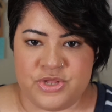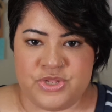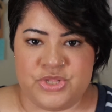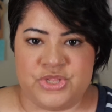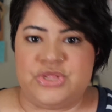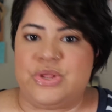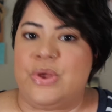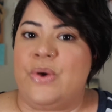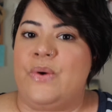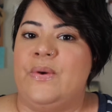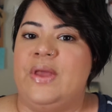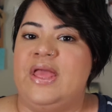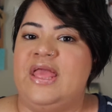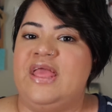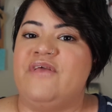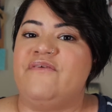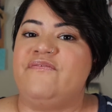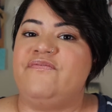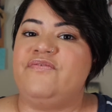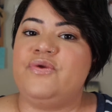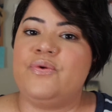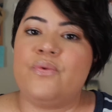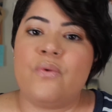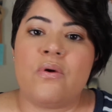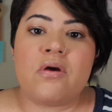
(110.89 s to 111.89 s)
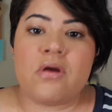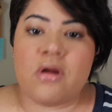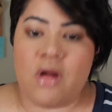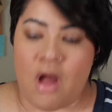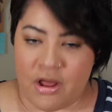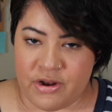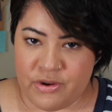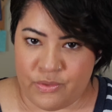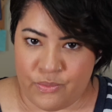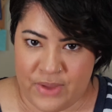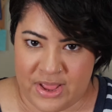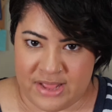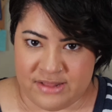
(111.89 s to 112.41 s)
So if you are
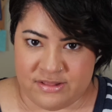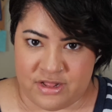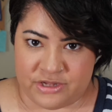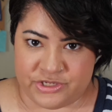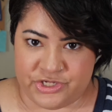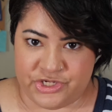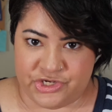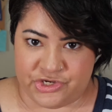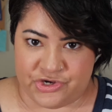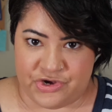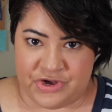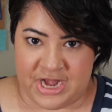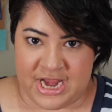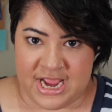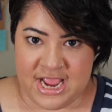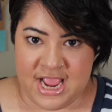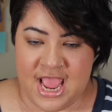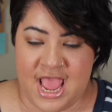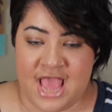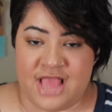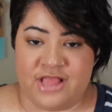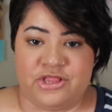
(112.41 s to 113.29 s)
on a weight loss journey